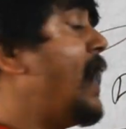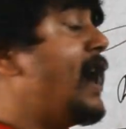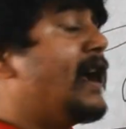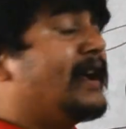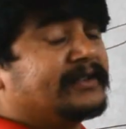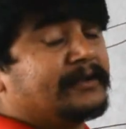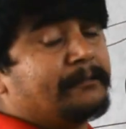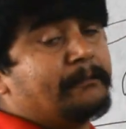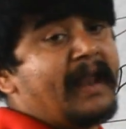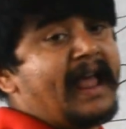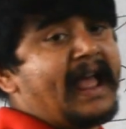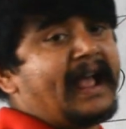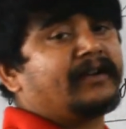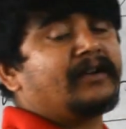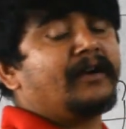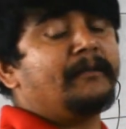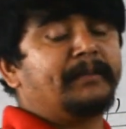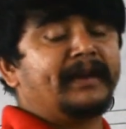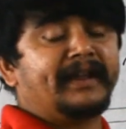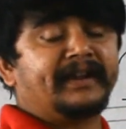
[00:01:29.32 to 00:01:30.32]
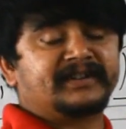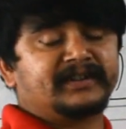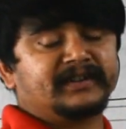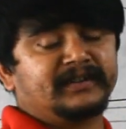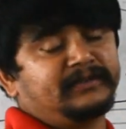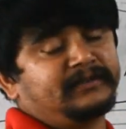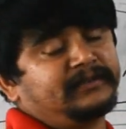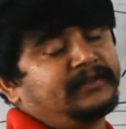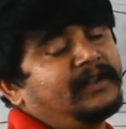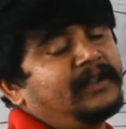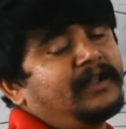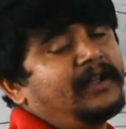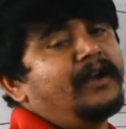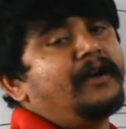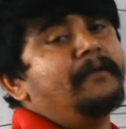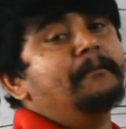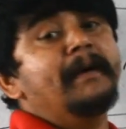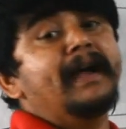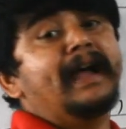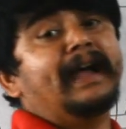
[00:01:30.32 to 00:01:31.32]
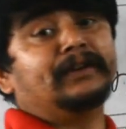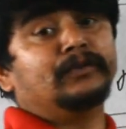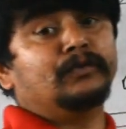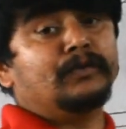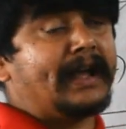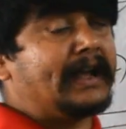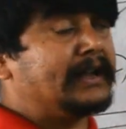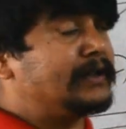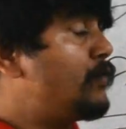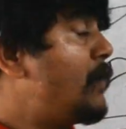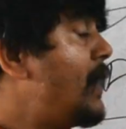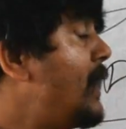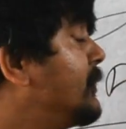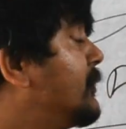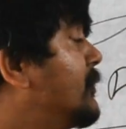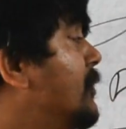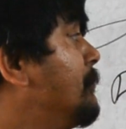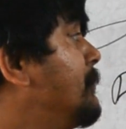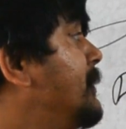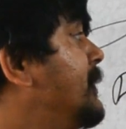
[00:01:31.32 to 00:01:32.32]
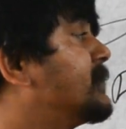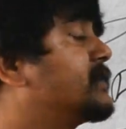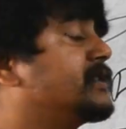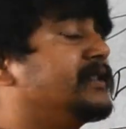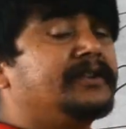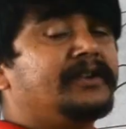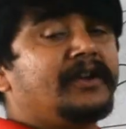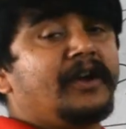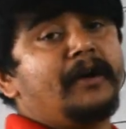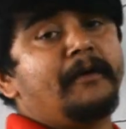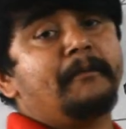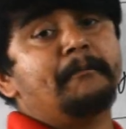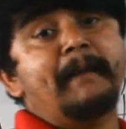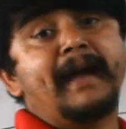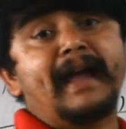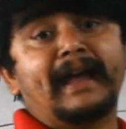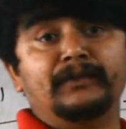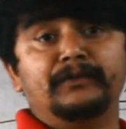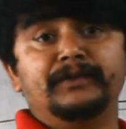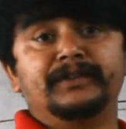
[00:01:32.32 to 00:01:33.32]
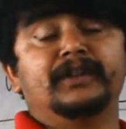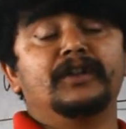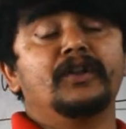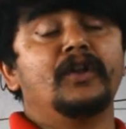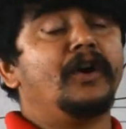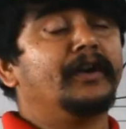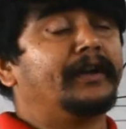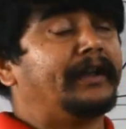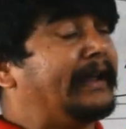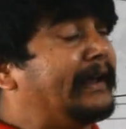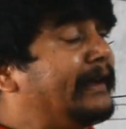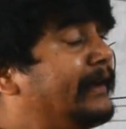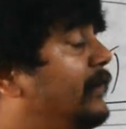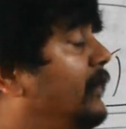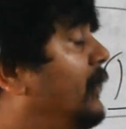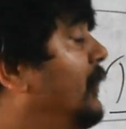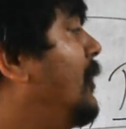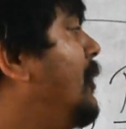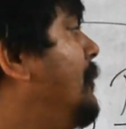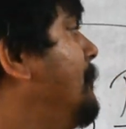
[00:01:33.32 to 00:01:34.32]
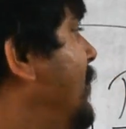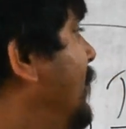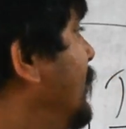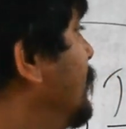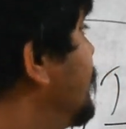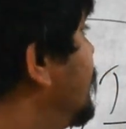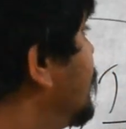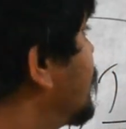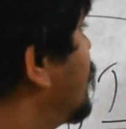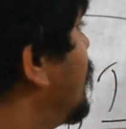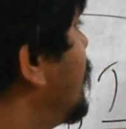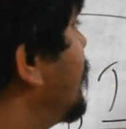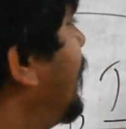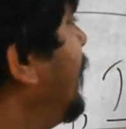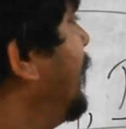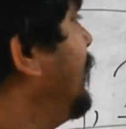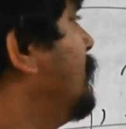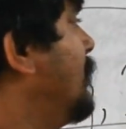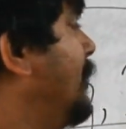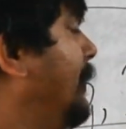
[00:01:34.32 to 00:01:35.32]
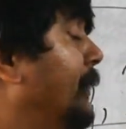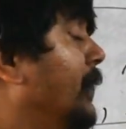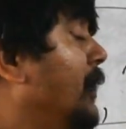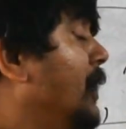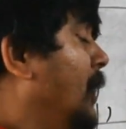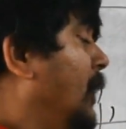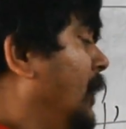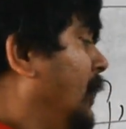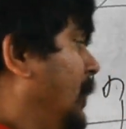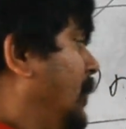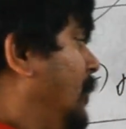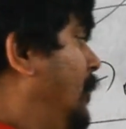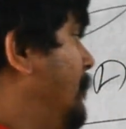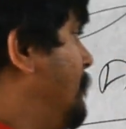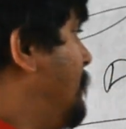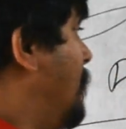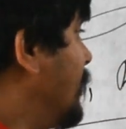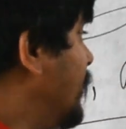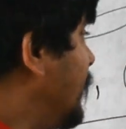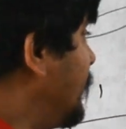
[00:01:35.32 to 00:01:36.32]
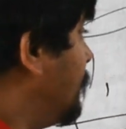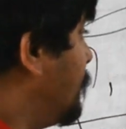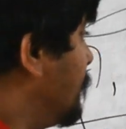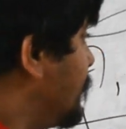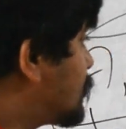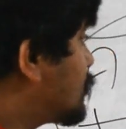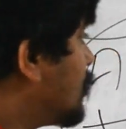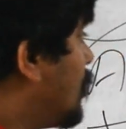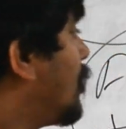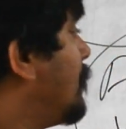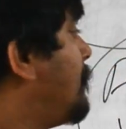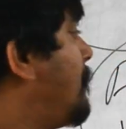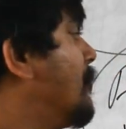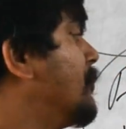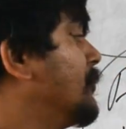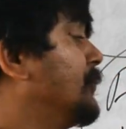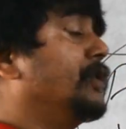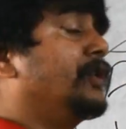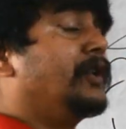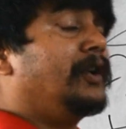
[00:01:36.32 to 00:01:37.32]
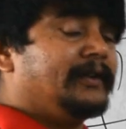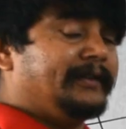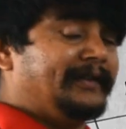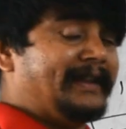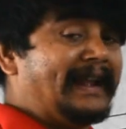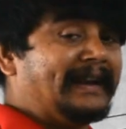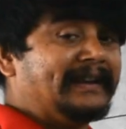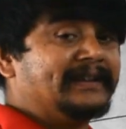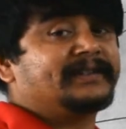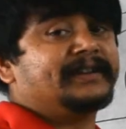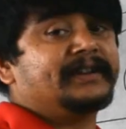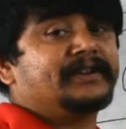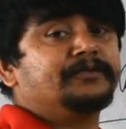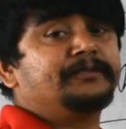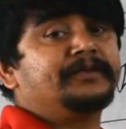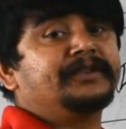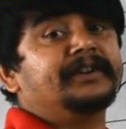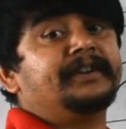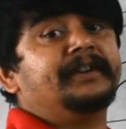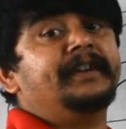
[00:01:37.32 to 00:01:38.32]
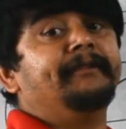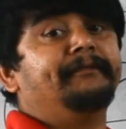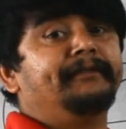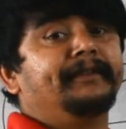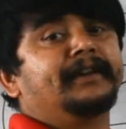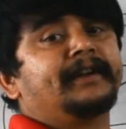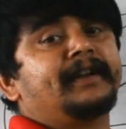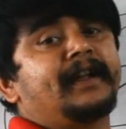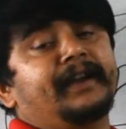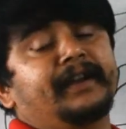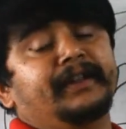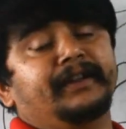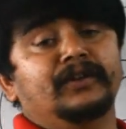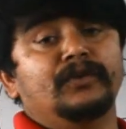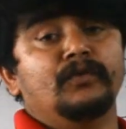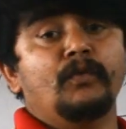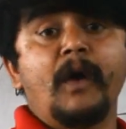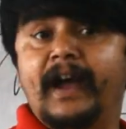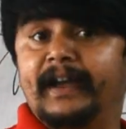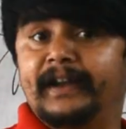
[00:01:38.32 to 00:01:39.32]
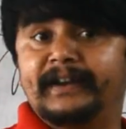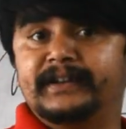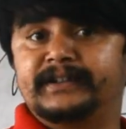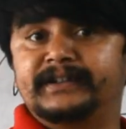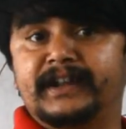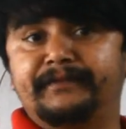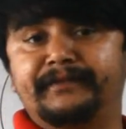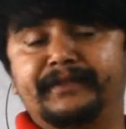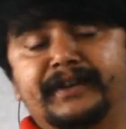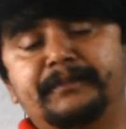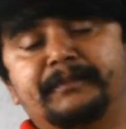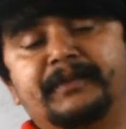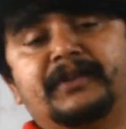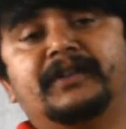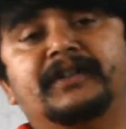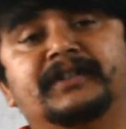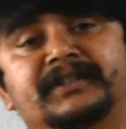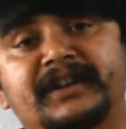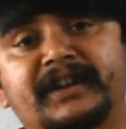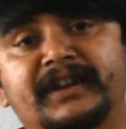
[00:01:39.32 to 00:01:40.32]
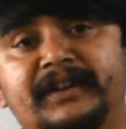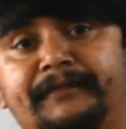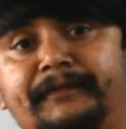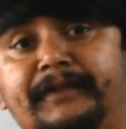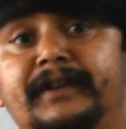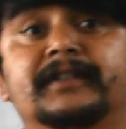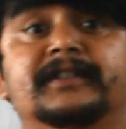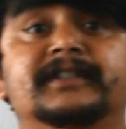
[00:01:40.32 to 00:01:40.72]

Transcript: who has a black complexion, a man who has white complexion, a man with the long hair, a man with a short hair, anyone. But if we talk about the, that is said to be the definite article. Why it is definite? Because it